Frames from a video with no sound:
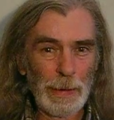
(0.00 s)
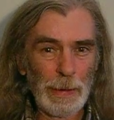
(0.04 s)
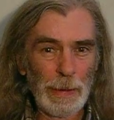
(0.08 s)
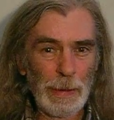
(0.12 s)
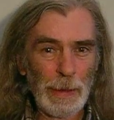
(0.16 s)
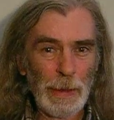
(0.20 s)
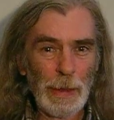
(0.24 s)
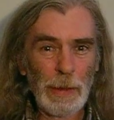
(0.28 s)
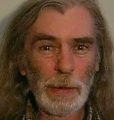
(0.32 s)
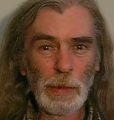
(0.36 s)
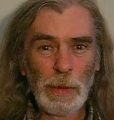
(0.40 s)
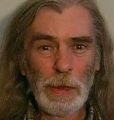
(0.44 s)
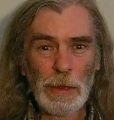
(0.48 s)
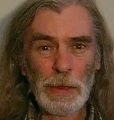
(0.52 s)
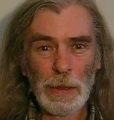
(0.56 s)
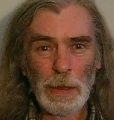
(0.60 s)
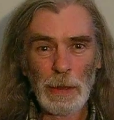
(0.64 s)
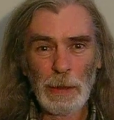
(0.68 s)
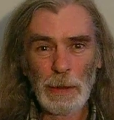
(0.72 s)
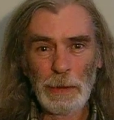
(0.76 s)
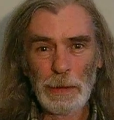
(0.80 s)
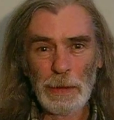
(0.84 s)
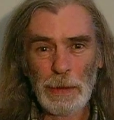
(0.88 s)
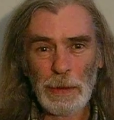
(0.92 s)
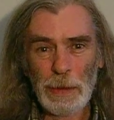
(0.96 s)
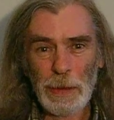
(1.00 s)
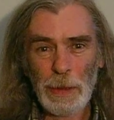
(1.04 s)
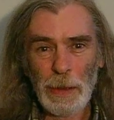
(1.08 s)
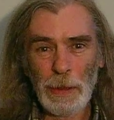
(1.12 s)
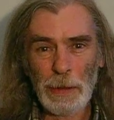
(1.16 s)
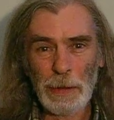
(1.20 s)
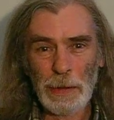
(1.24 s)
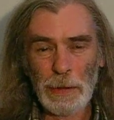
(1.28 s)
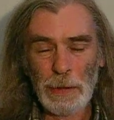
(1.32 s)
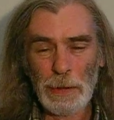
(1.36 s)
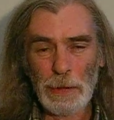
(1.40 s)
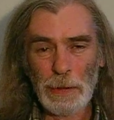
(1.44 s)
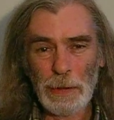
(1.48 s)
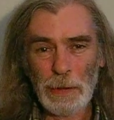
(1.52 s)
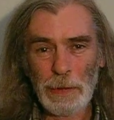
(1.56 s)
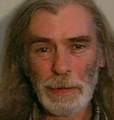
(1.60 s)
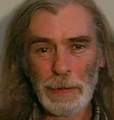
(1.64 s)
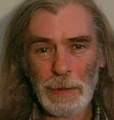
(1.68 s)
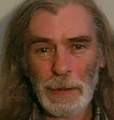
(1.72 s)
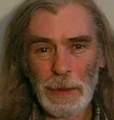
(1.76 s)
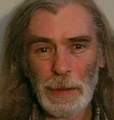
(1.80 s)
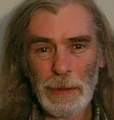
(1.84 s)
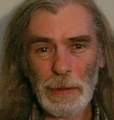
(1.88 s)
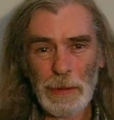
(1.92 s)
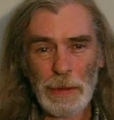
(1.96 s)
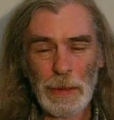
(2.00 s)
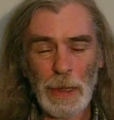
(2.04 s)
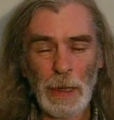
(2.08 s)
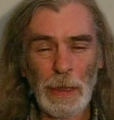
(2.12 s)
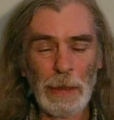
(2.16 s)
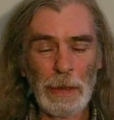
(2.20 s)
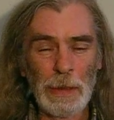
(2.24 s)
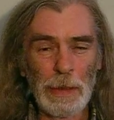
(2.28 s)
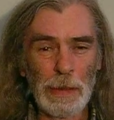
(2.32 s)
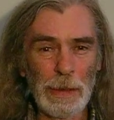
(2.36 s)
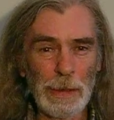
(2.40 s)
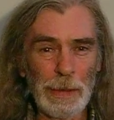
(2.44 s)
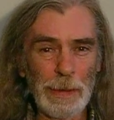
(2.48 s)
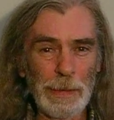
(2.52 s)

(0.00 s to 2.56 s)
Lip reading: and we shall discuss insanity.